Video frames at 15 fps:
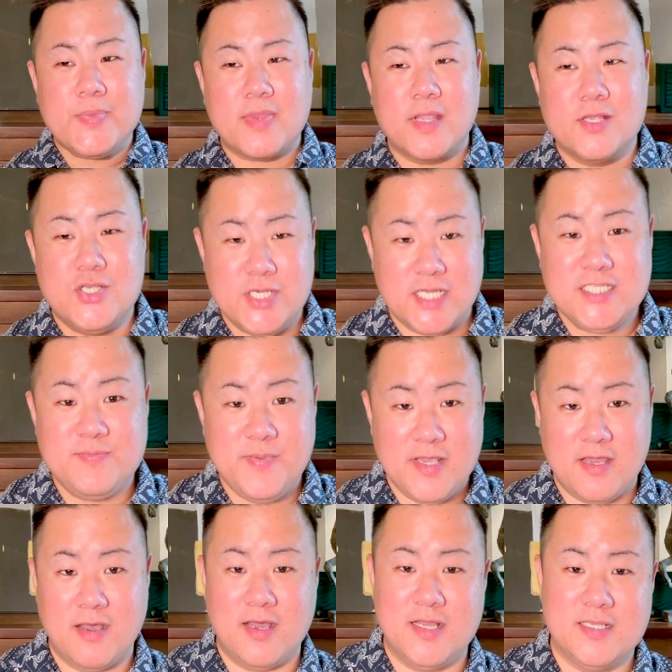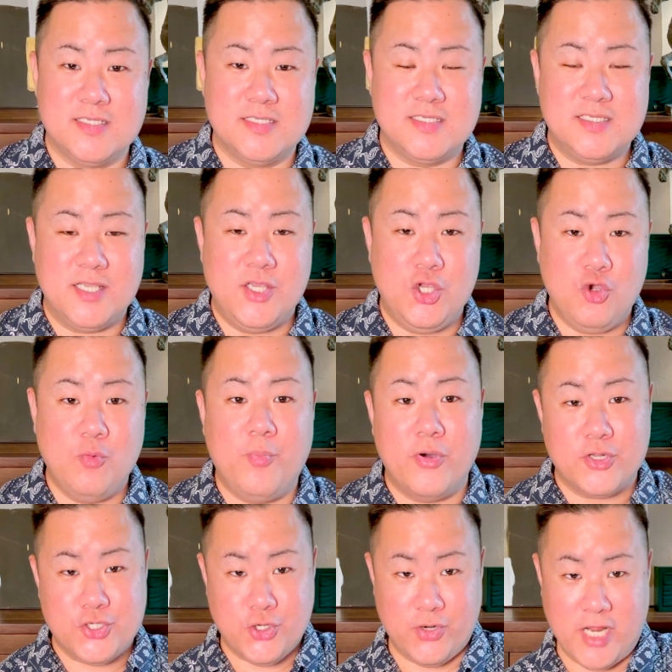just because you
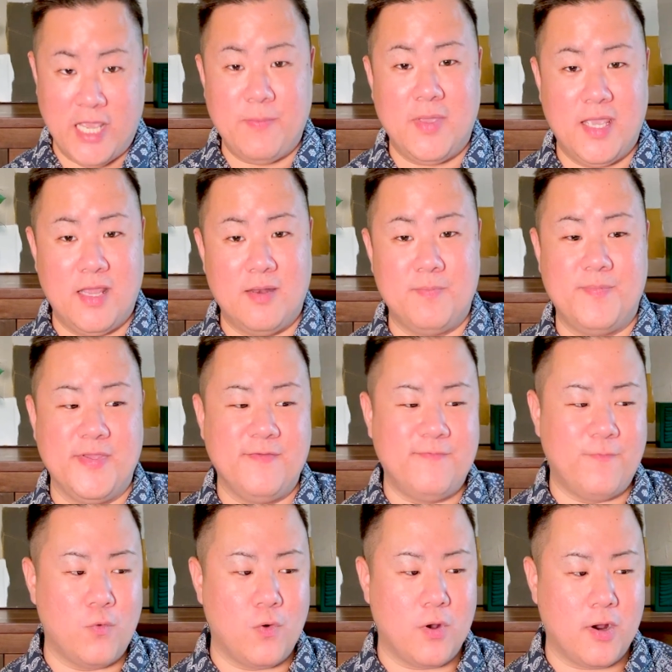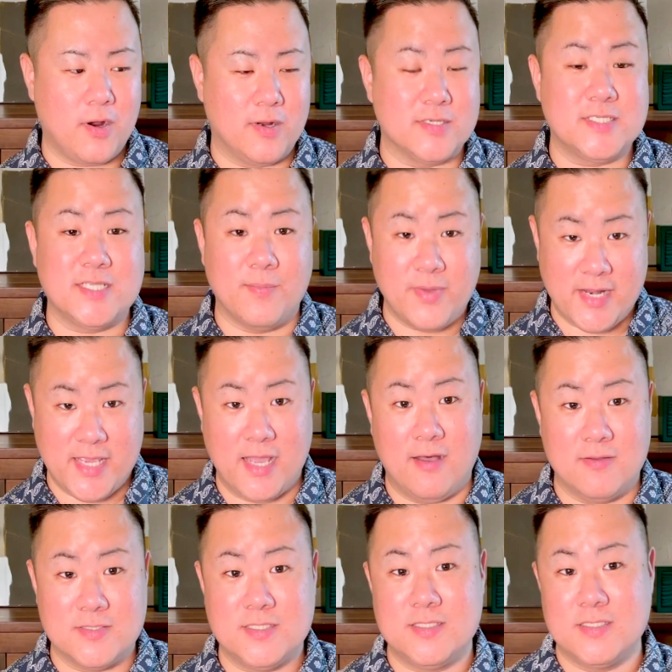put your name in before somebody
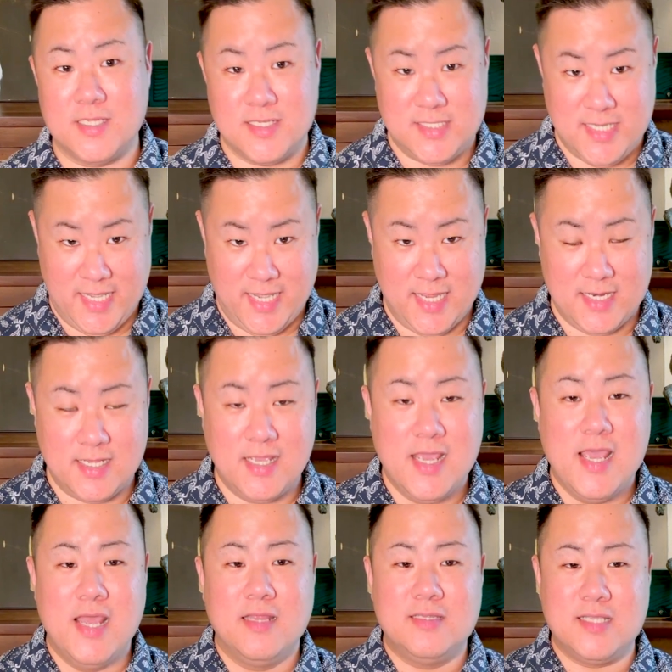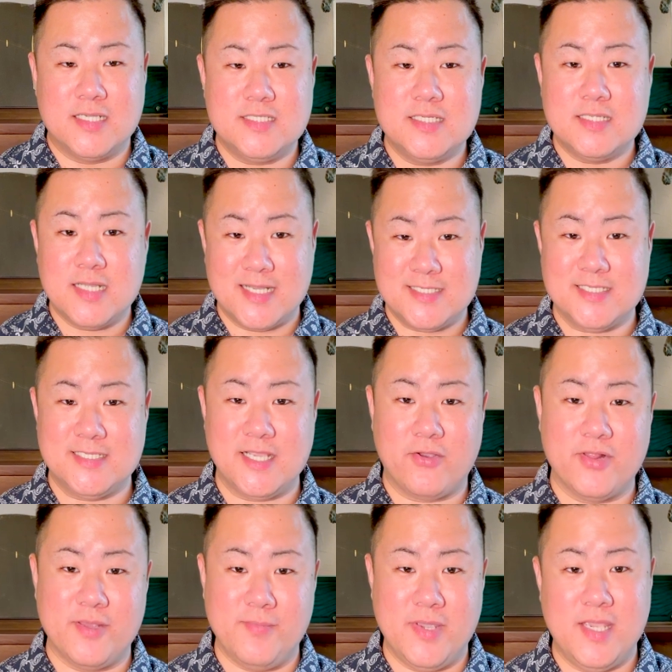else did doesn't necessarily
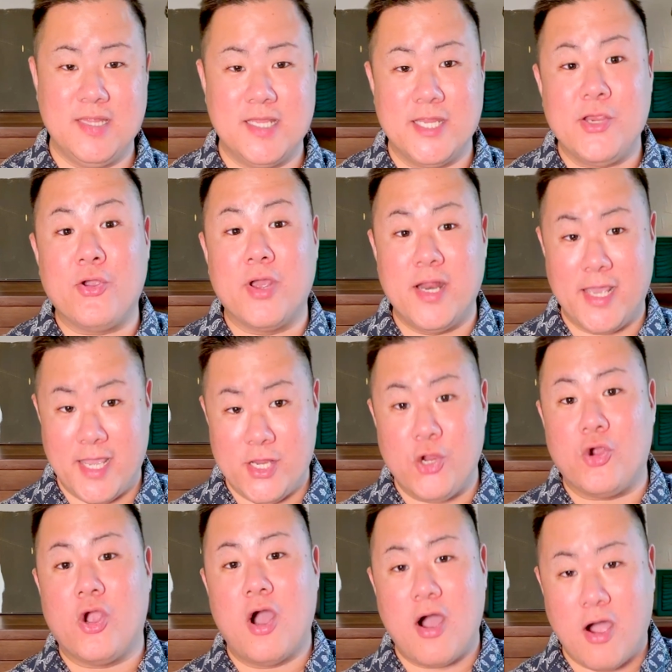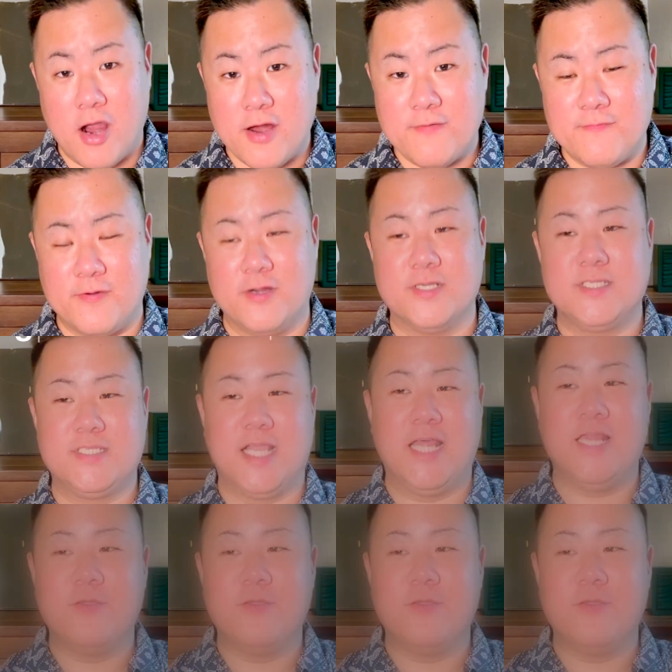mean that you're going to get your car first. And the